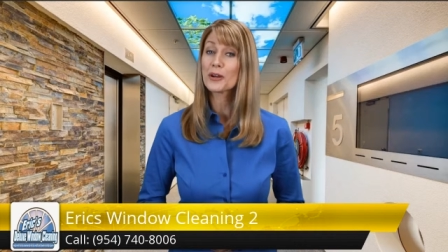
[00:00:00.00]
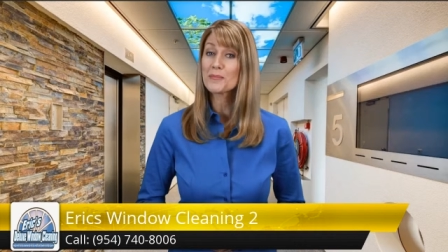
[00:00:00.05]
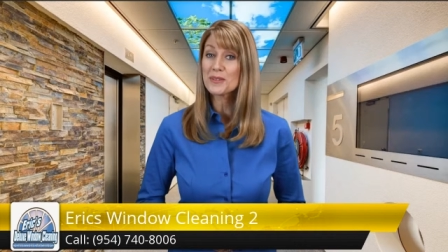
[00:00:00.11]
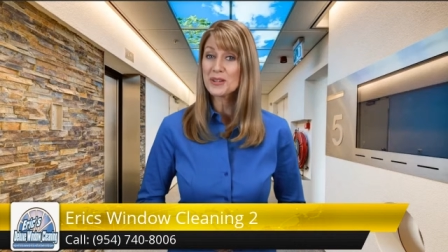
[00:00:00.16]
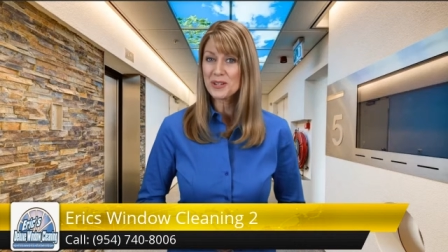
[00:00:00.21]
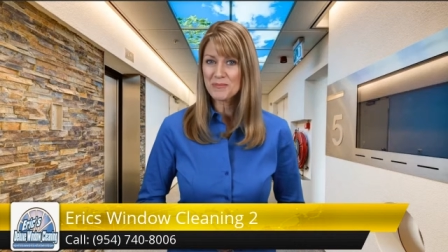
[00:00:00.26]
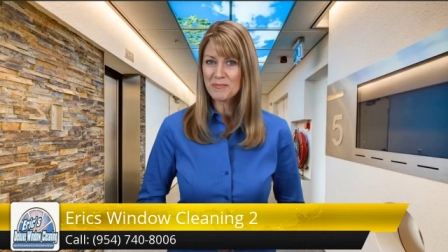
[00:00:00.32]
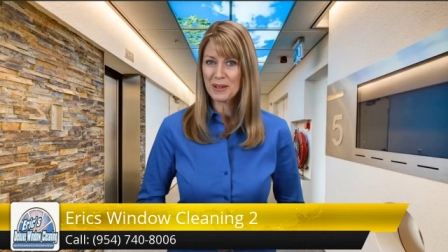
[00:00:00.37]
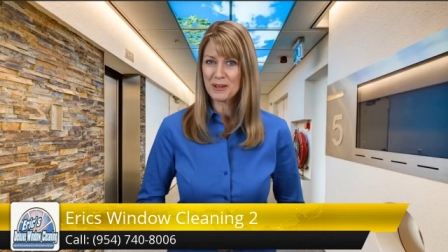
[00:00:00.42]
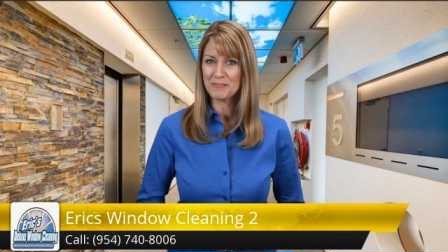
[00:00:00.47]
new
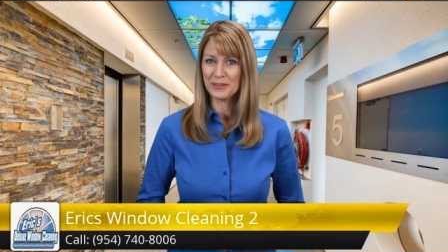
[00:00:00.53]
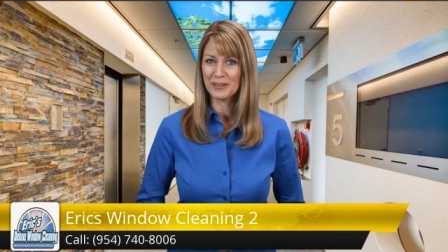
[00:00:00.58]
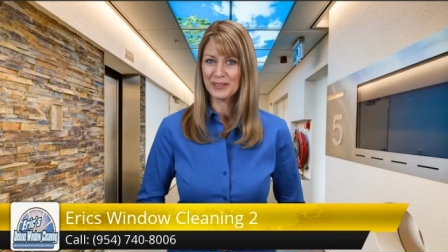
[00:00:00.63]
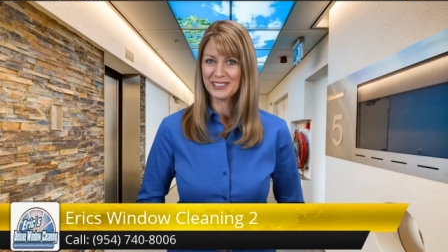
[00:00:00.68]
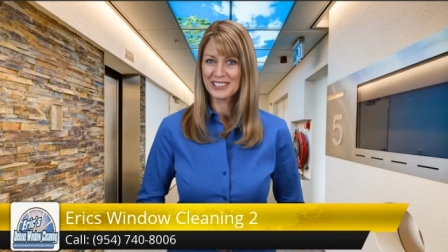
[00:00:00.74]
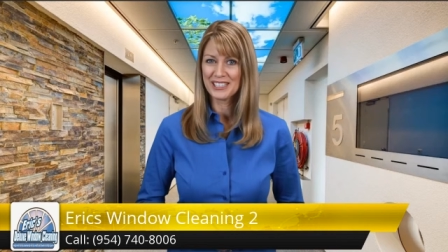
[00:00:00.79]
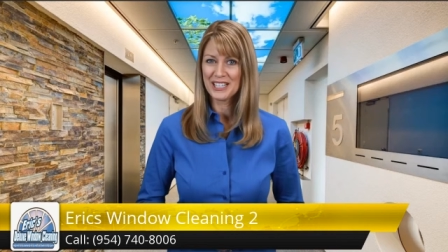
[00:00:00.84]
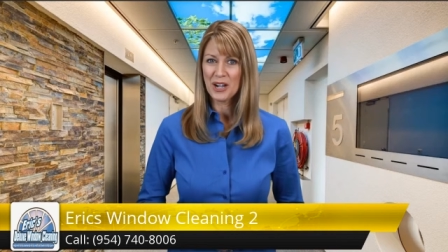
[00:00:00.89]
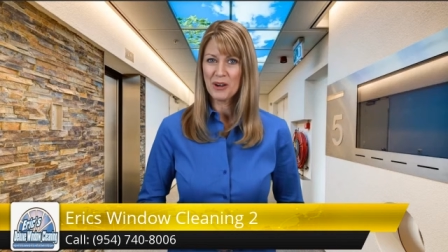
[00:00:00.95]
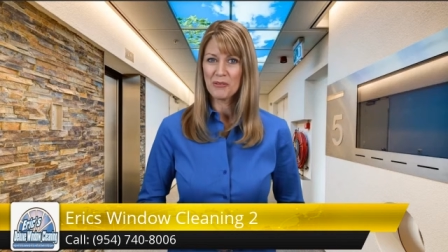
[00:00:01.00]
people.
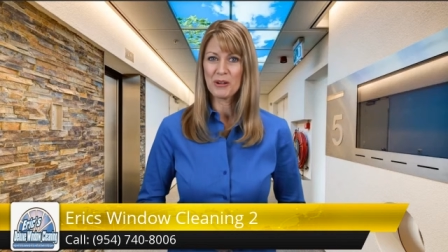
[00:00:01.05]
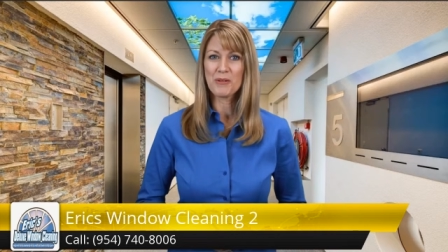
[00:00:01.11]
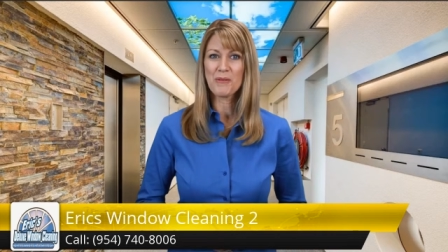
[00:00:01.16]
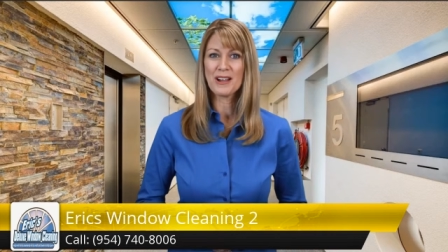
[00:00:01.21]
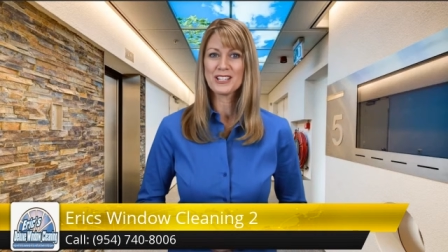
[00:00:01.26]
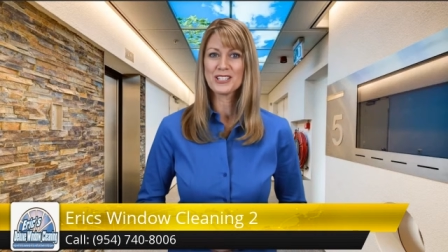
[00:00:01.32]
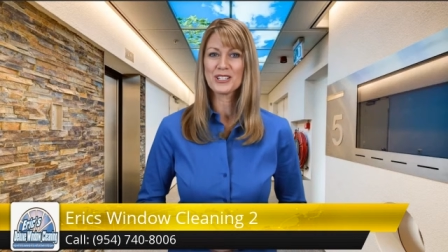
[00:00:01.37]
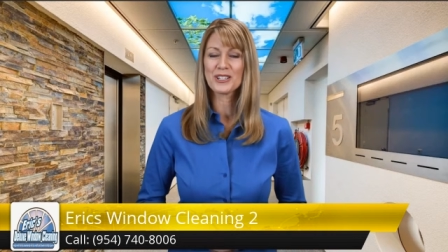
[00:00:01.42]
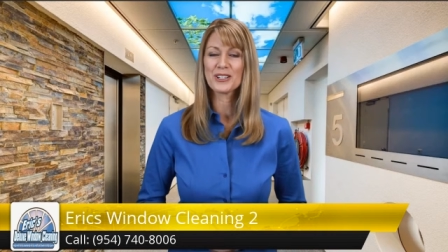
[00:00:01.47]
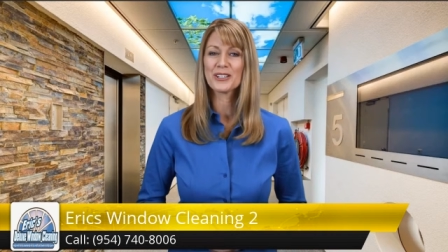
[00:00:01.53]
We want
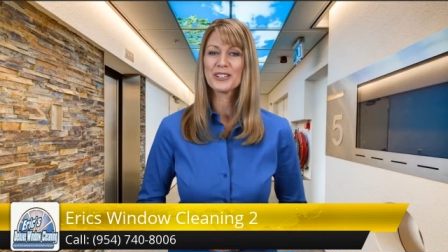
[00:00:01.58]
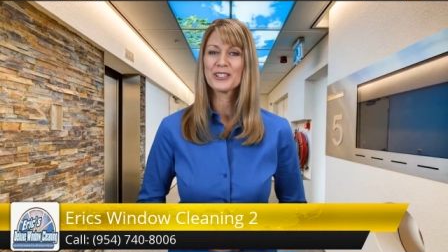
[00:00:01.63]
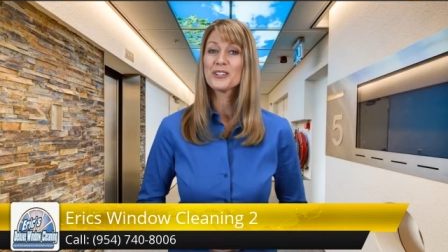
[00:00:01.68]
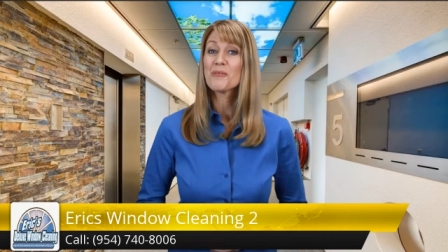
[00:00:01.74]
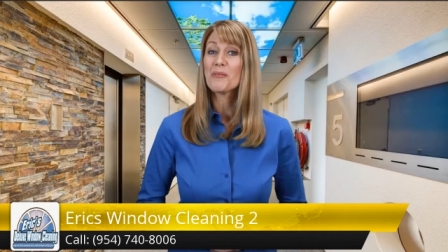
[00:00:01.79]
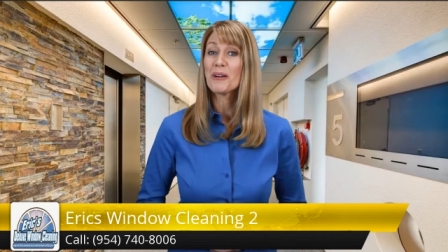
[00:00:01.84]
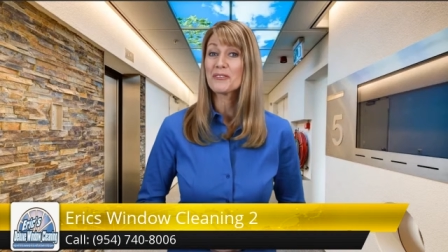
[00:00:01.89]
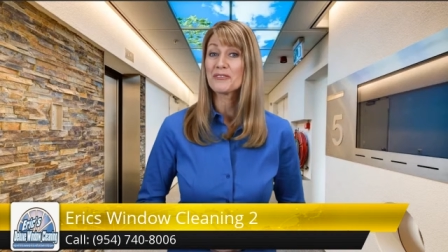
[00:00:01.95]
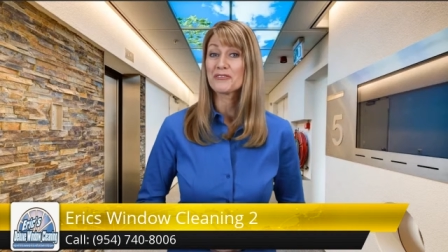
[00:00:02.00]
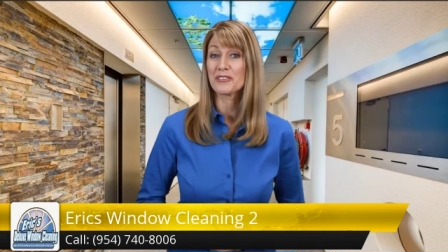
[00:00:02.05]
to earn
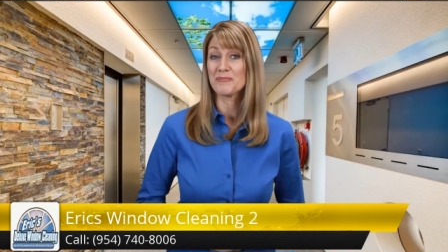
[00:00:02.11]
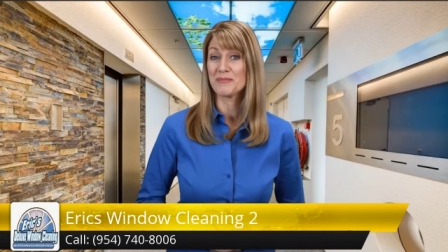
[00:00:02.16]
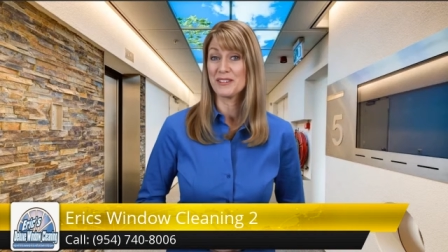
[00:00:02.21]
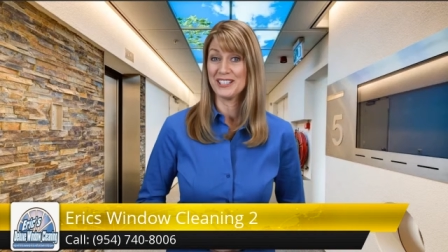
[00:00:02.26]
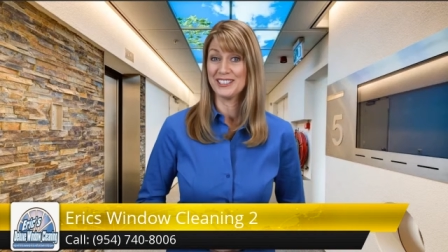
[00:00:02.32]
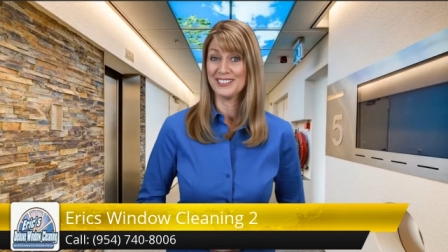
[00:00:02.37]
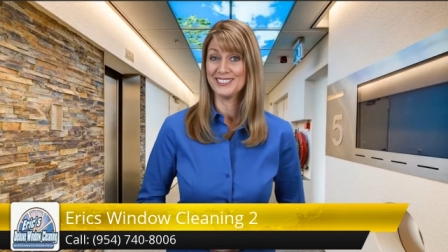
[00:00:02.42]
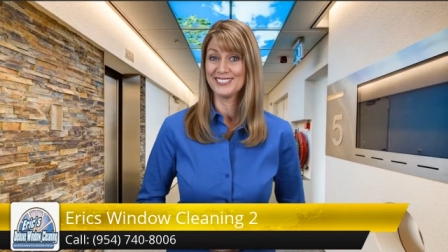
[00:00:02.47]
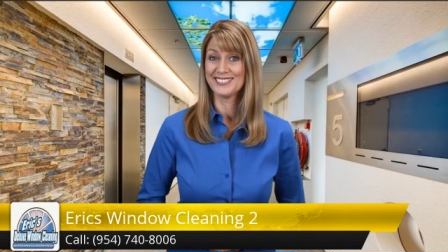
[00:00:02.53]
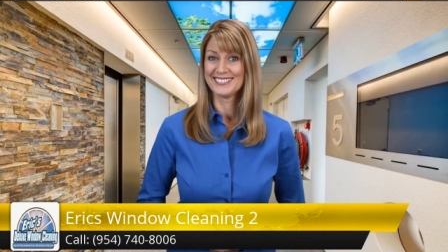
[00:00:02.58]
one from you.